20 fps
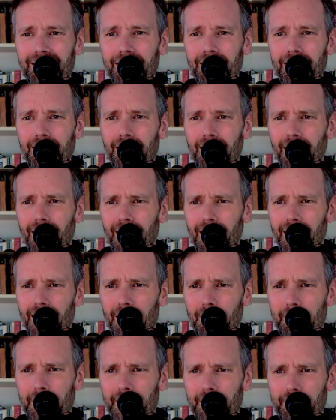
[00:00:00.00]

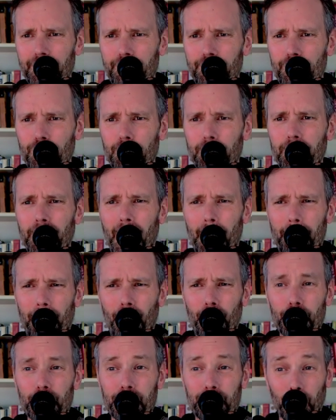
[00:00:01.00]
into that
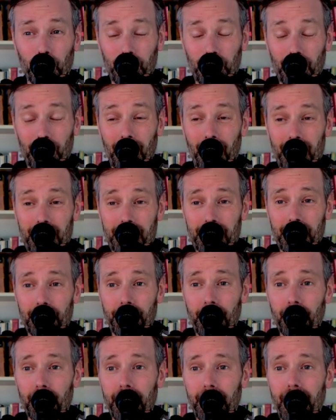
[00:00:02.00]
Parshvottanasana
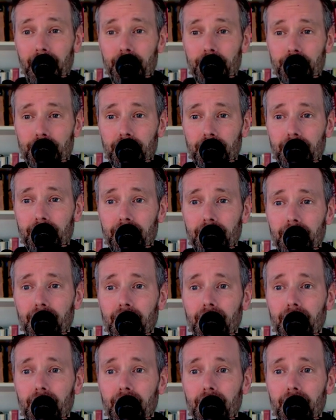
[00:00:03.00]
variation,